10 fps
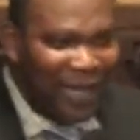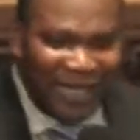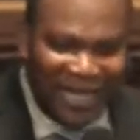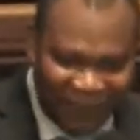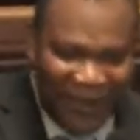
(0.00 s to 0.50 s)

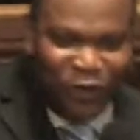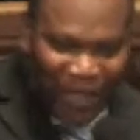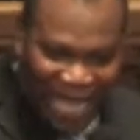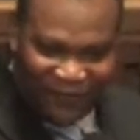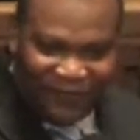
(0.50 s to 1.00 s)
living your
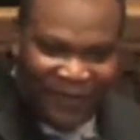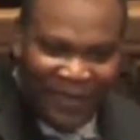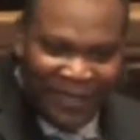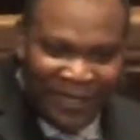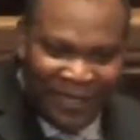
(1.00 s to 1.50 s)
life
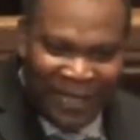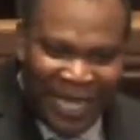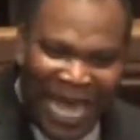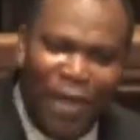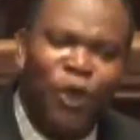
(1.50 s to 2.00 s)

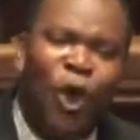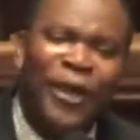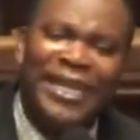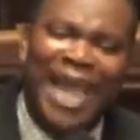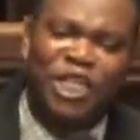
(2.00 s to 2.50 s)
and
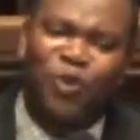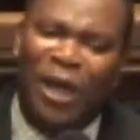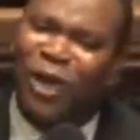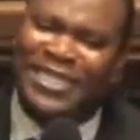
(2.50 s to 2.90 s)
knowing that you are not